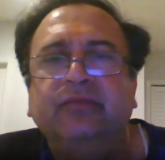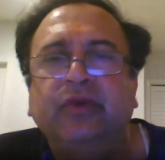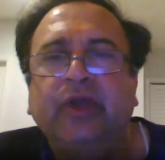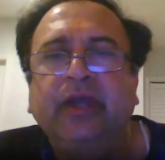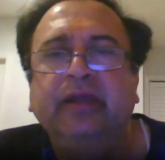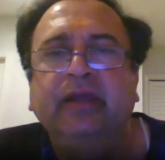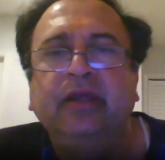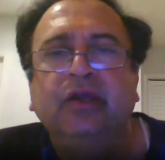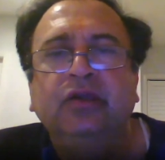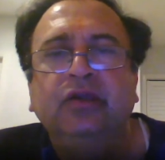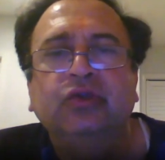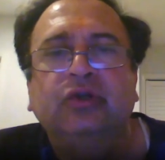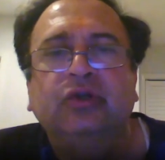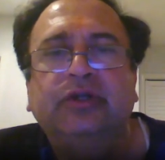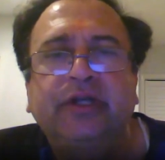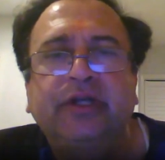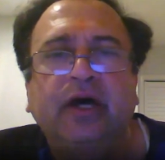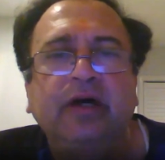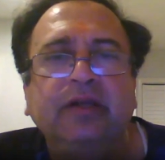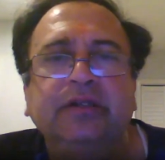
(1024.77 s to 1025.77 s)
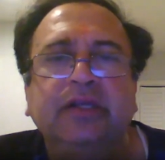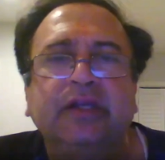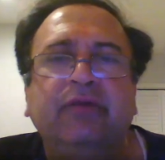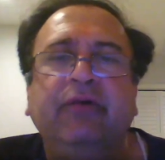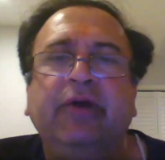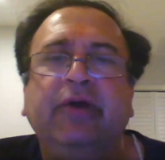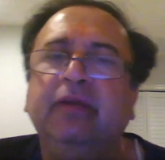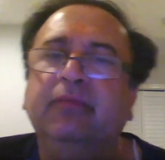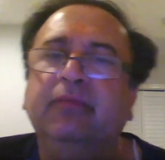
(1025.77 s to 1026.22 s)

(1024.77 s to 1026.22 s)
Okay, so turns is a very